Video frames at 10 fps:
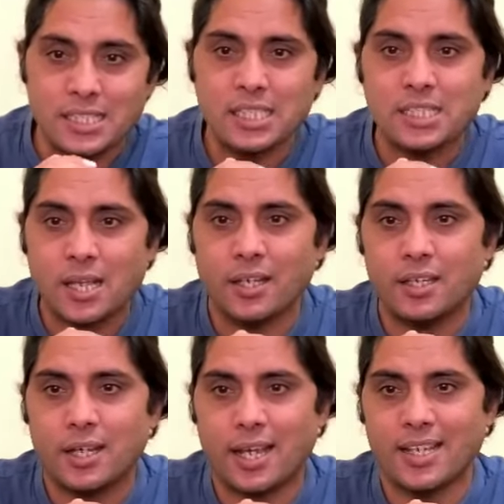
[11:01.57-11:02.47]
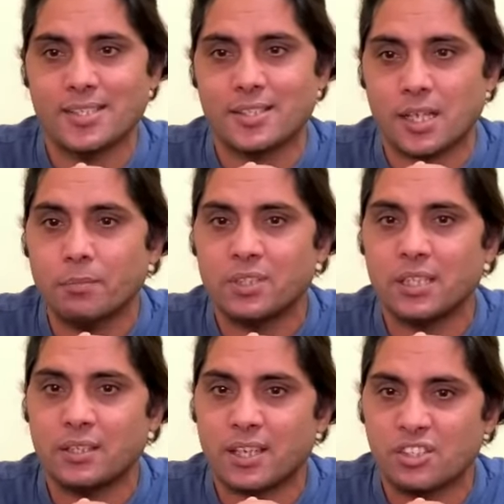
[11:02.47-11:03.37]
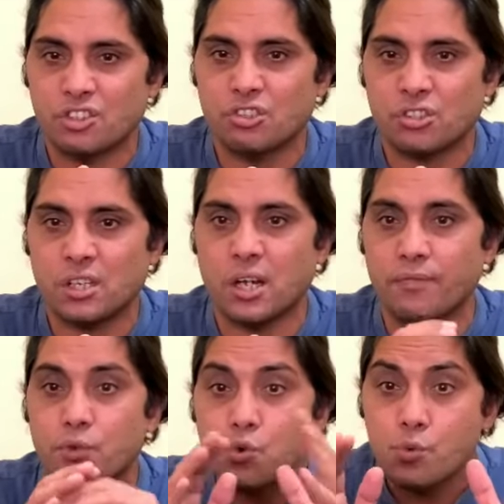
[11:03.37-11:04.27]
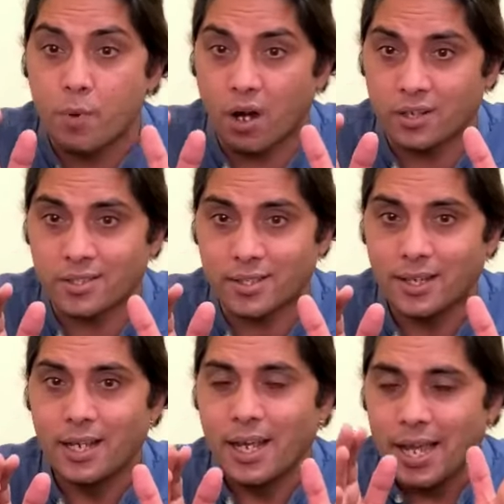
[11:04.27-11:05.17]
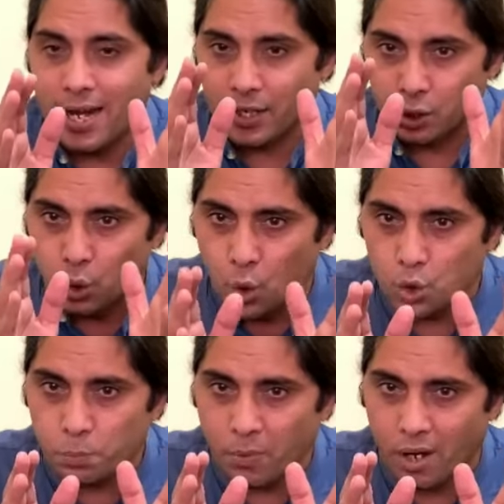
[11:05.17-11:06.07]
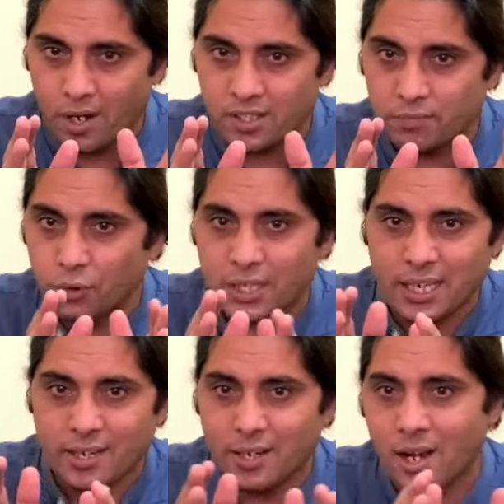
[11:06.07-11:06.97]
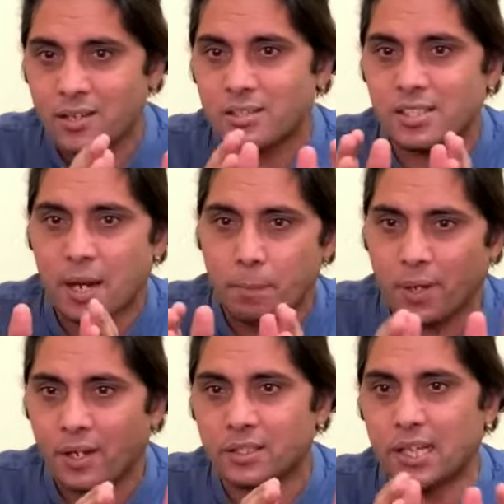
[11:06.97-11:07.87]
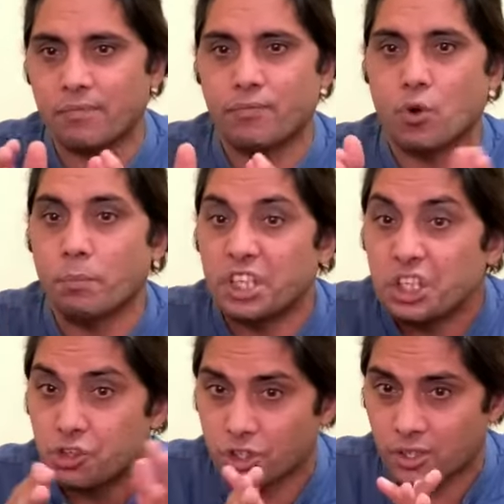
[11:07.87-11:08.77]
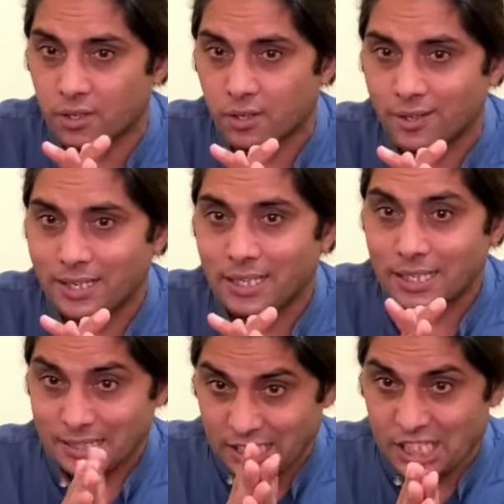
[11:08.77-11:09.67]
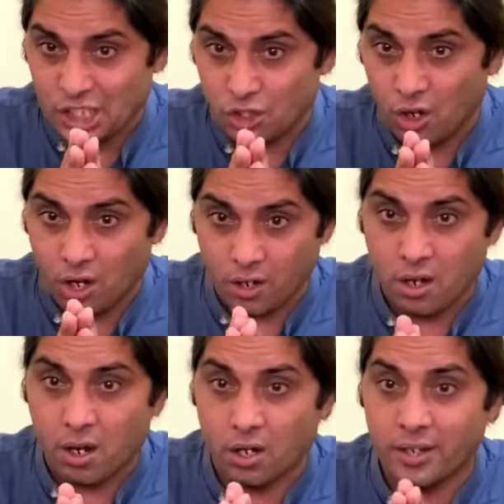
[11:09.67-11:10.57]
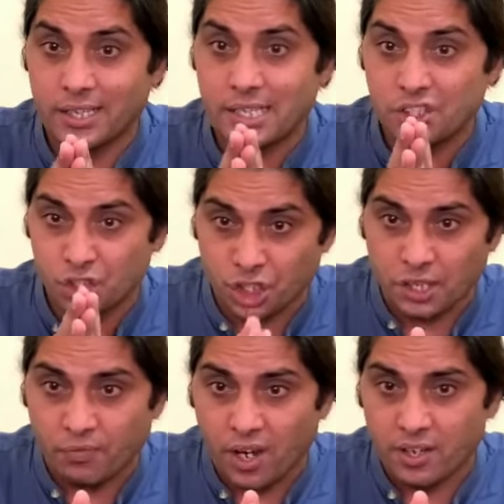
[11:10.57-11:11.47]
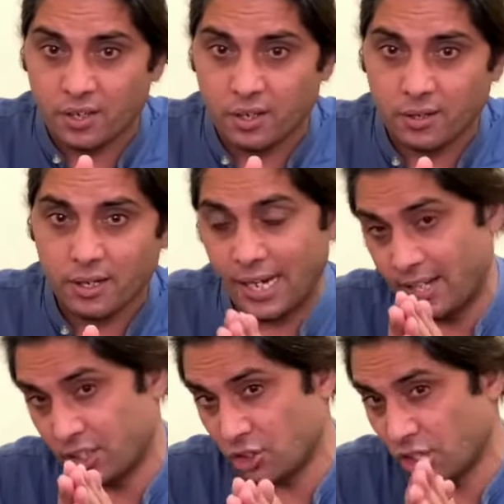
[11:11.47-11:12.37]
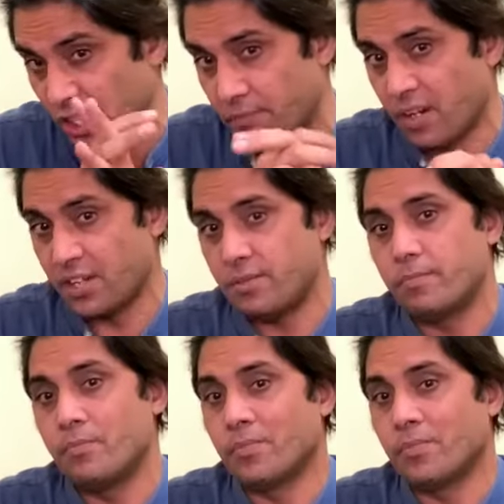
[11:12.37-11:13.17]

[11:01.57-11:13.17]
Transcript: see sign as something consisting of two parts, and those parts we cannot separate them from each other. These are called signifier and the signified.